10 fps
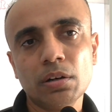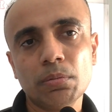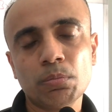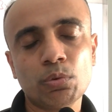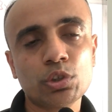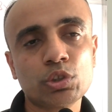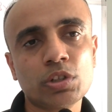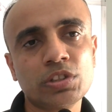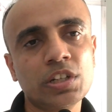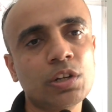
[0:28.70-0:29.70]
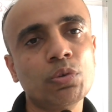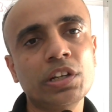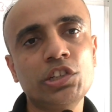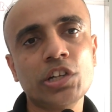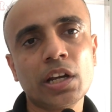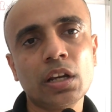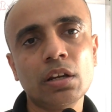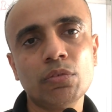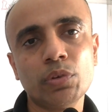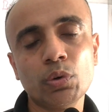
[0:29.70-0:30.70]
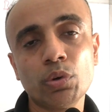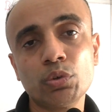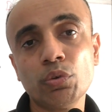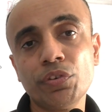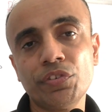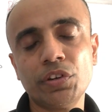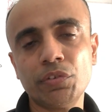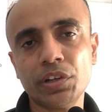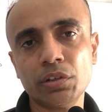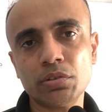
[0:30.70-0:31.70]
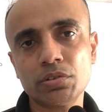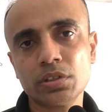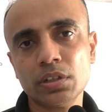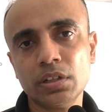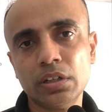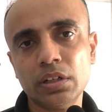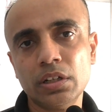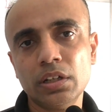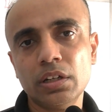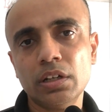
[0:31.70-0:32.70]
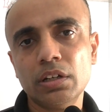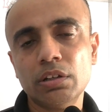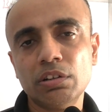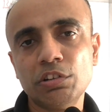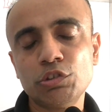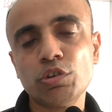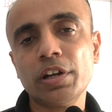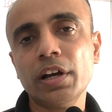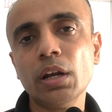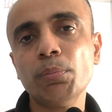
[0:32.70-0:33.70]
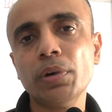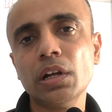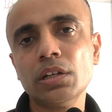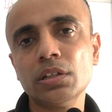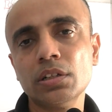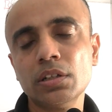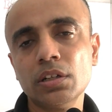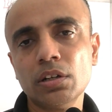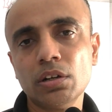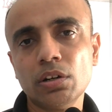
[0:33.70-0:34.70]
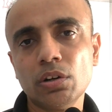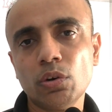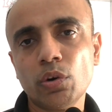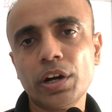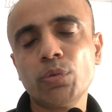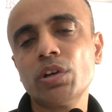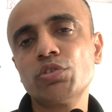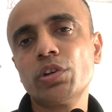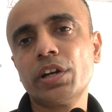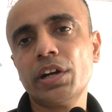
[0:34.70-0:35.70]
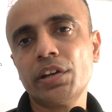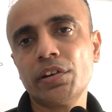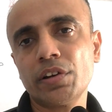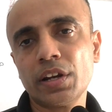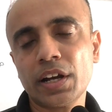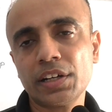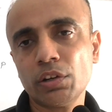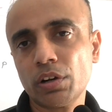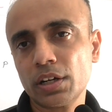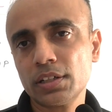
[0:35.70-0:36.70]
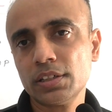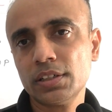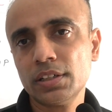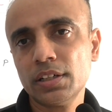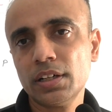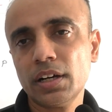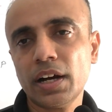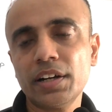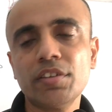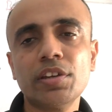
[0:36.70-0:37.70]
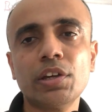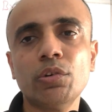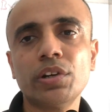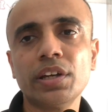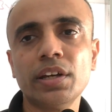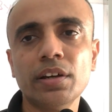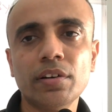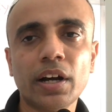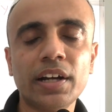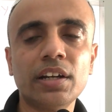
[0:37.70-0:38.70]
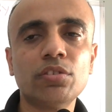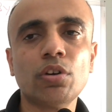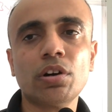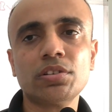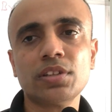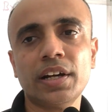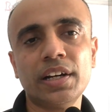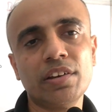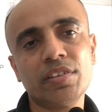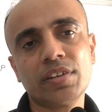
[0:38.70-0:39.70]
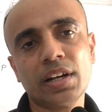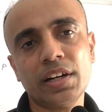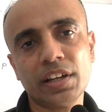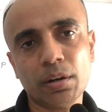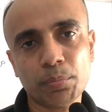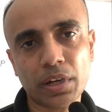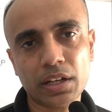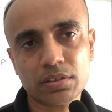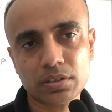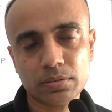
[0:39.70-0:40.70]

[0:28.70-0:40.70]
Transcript: Most trusted and only channel with over 250 videos which will help build or advance your career in IT audit, IT security, IT SOX, IT risk and IT compliance.